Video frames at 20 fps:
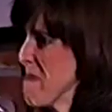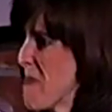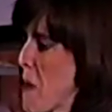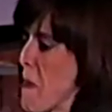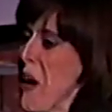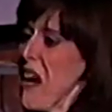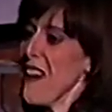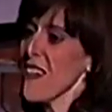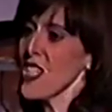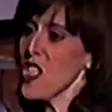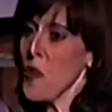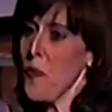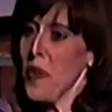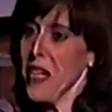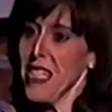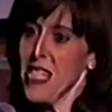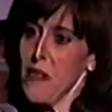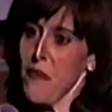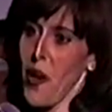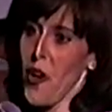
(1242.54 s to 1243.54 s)
My parents are big
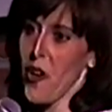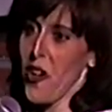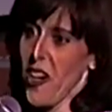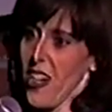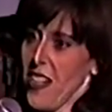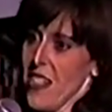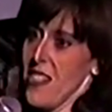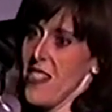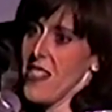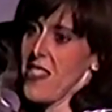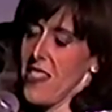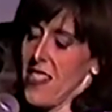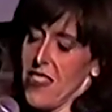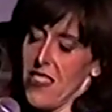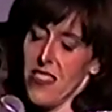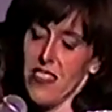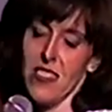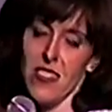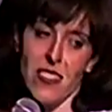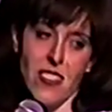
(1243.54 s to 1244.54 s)
smokers,
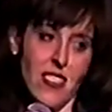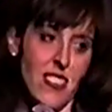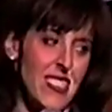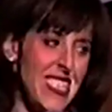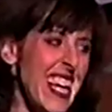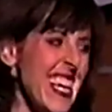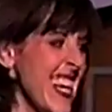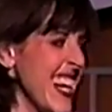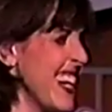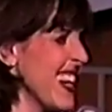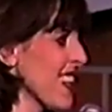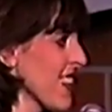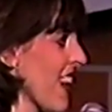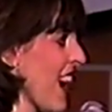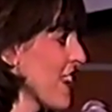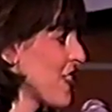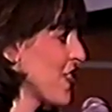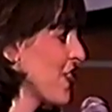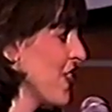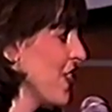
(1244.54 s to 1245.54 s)
and they eat a
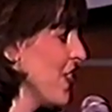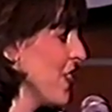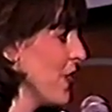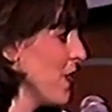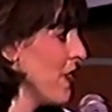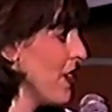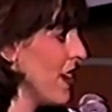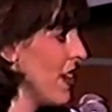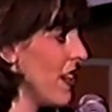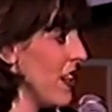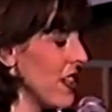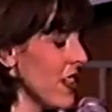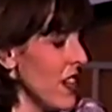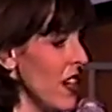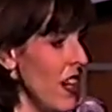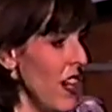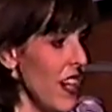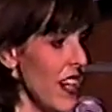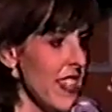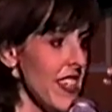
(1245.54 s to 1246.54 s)
lot, too. And,
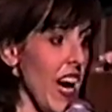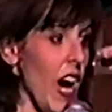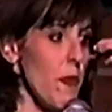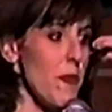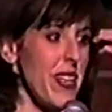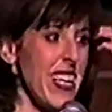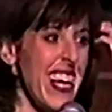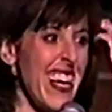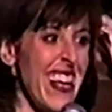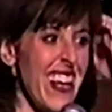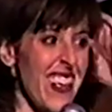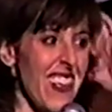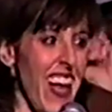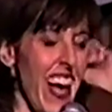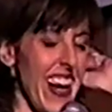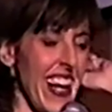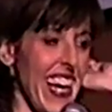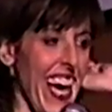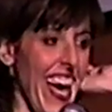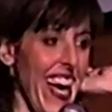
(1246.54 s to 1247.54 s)
yeah, I've been eating a lot
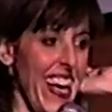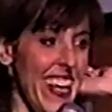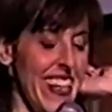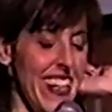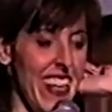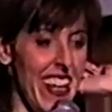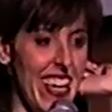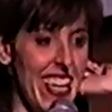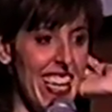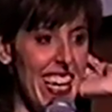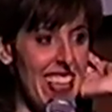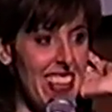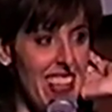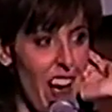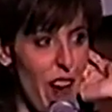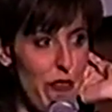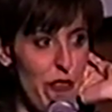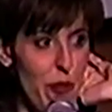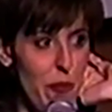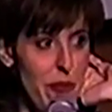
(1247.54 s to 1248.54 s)
of candy. I get
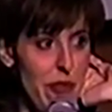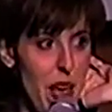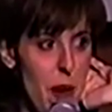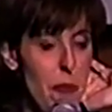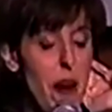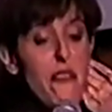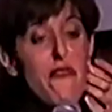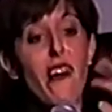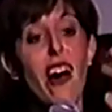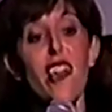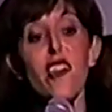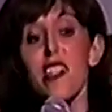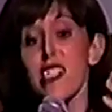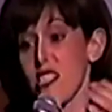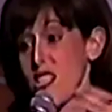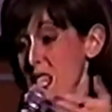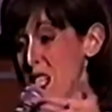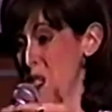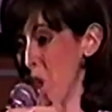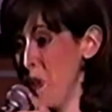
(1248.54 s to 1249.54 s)
that from them. My father has
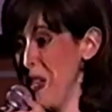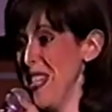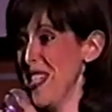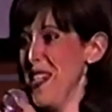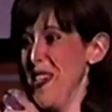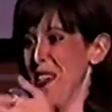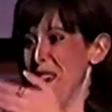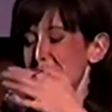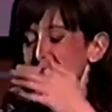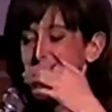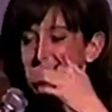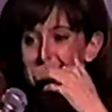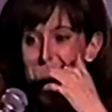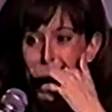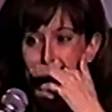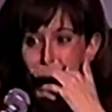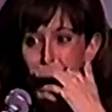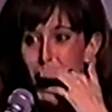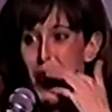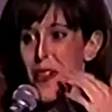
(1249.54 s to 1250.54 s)
a sweet tooth. It's
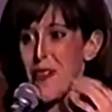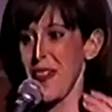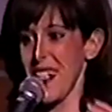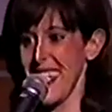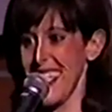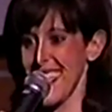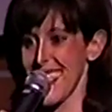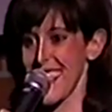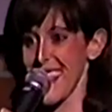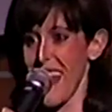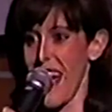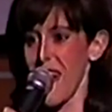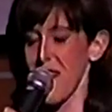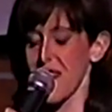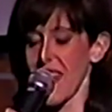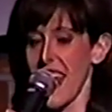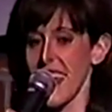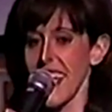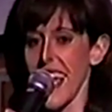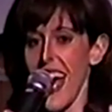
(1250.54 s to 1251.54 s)
the only one he has left.
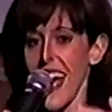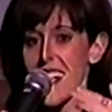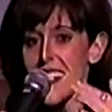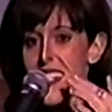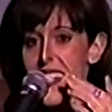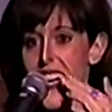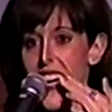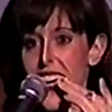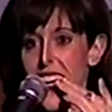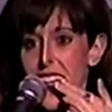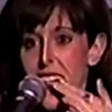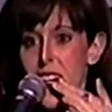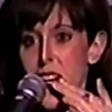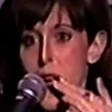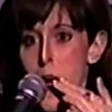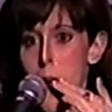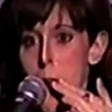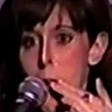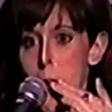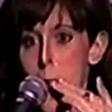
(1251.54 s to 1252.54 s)
And he has, like...
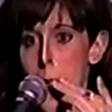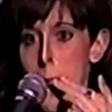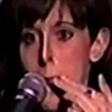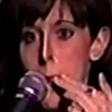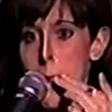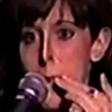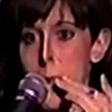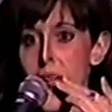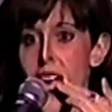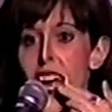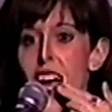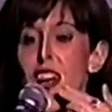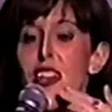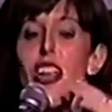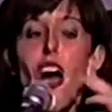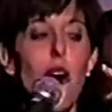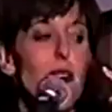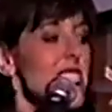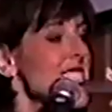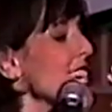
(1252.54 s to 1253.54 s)

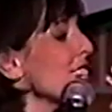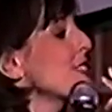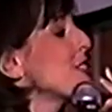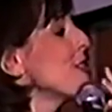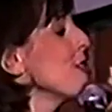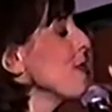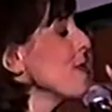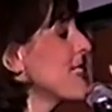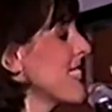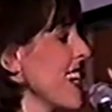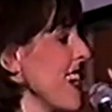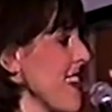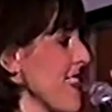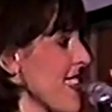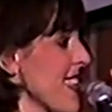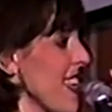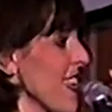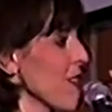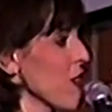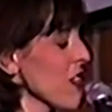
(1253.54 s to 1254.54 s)
No, it's like 2 teeth.
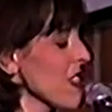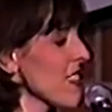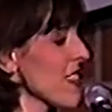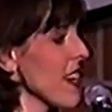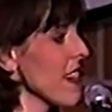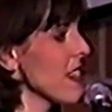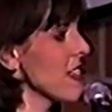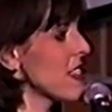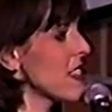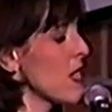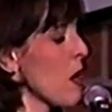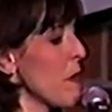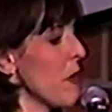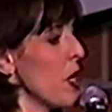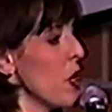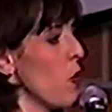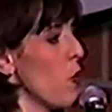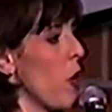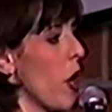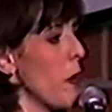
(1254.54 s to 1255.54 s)
It looks like
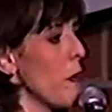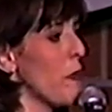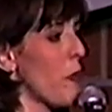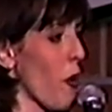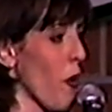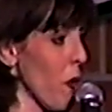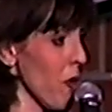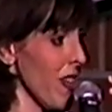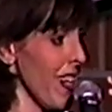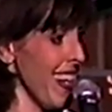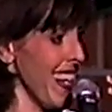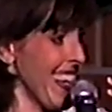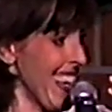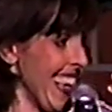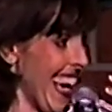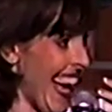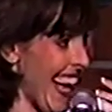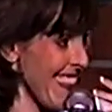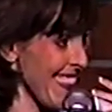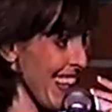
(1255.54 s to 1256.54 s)
somebody went
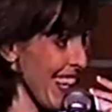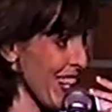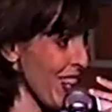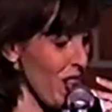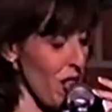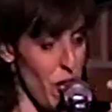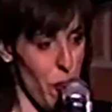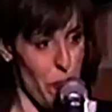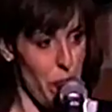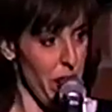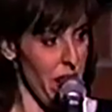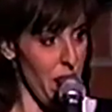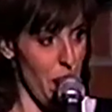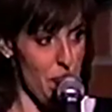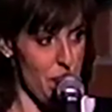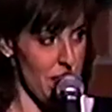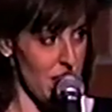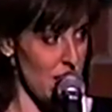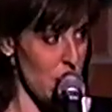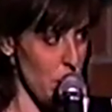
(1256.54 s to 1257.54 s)
bowling, and they couldn't pick
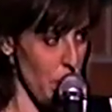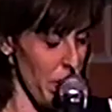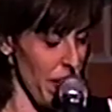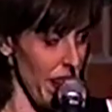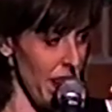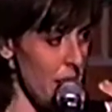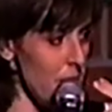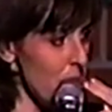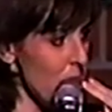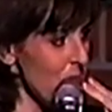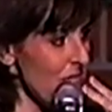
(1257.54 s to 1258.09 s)
up the split.